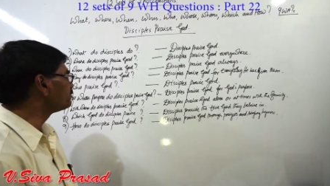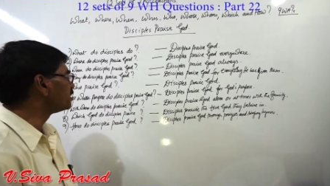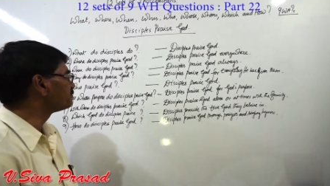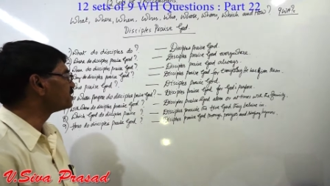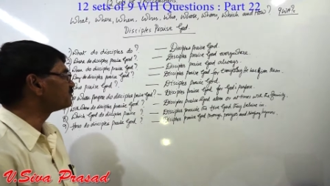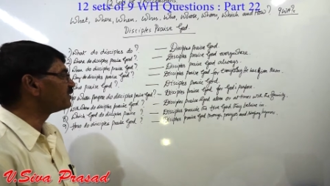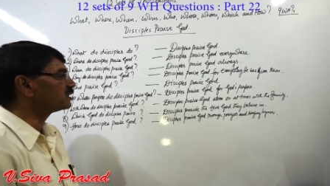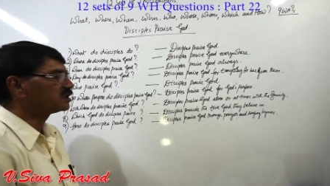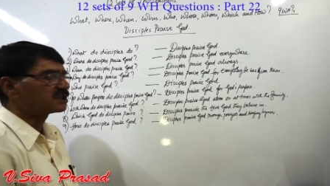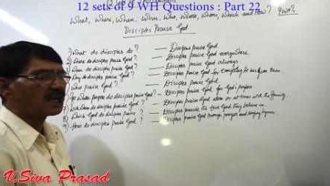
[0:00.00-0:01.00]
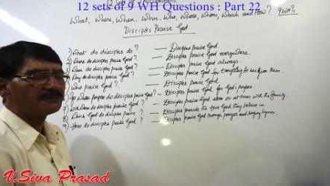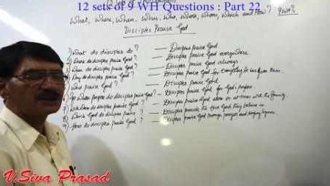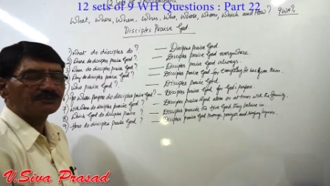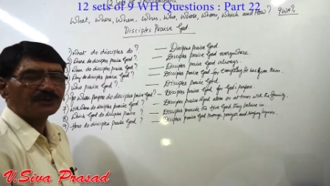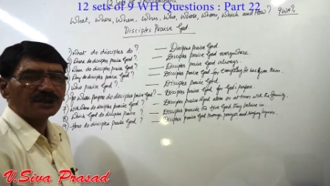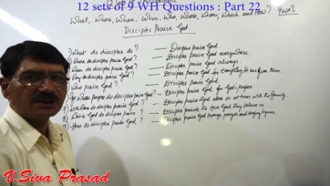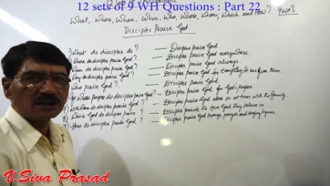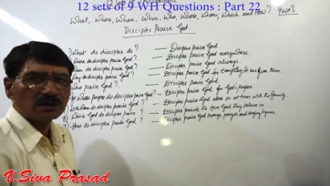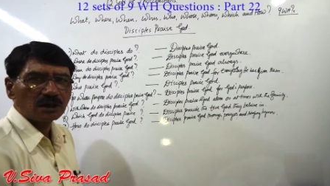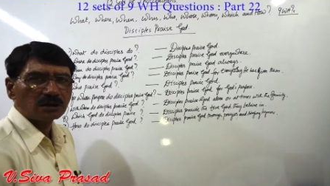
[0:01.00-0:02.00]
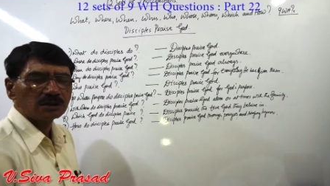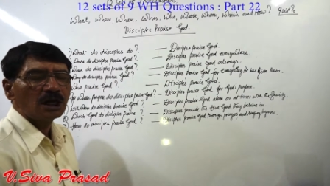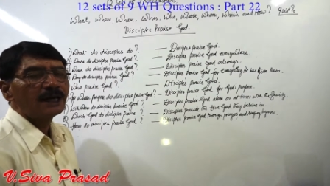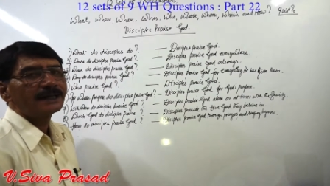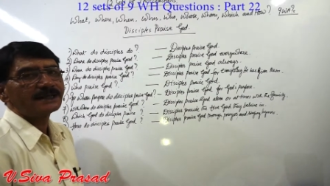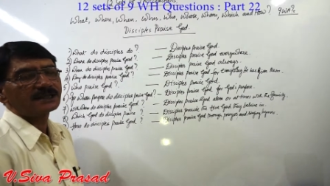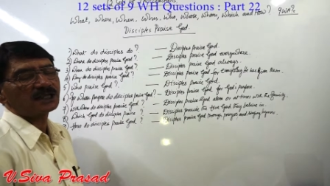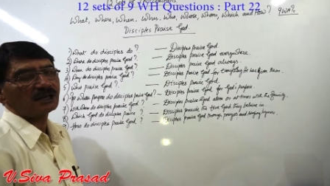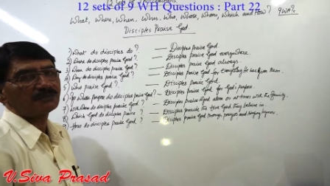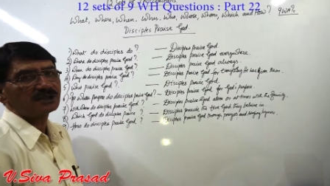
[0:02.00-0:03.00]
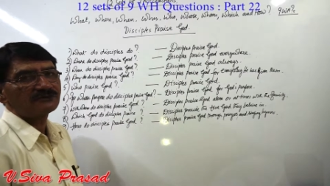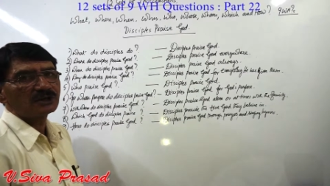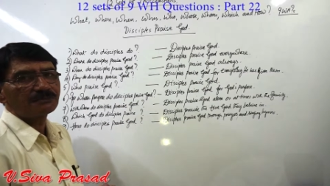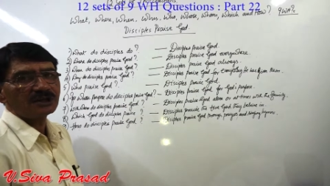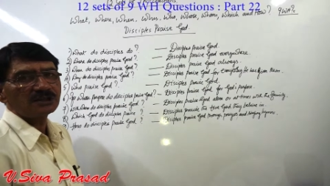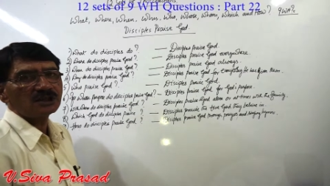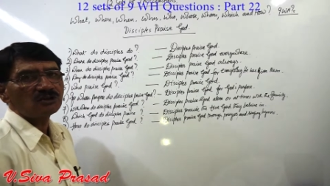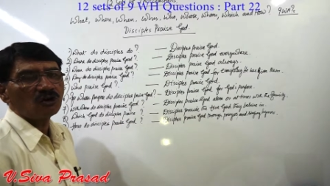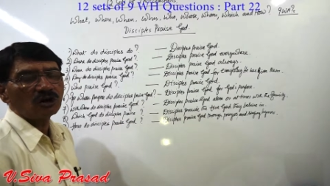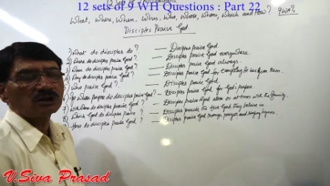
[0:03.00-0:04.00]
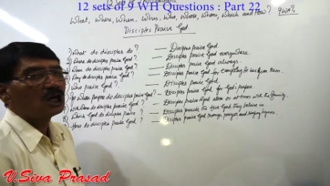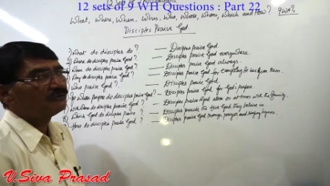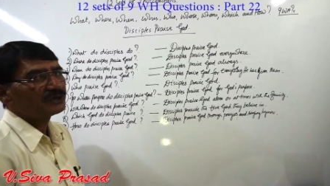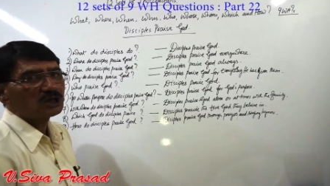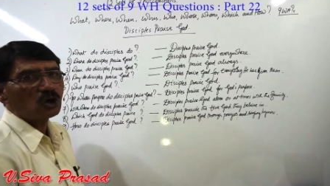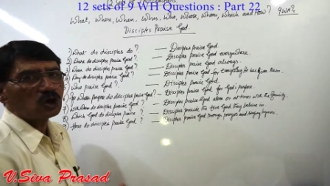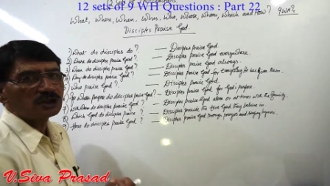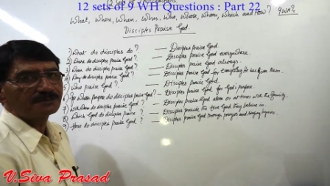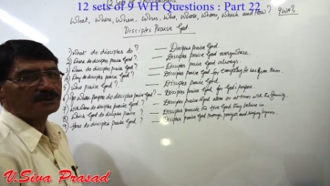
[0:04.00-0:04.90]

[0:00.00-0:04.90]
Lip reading: purpose were disciples praising God? Disciples were praising God for God's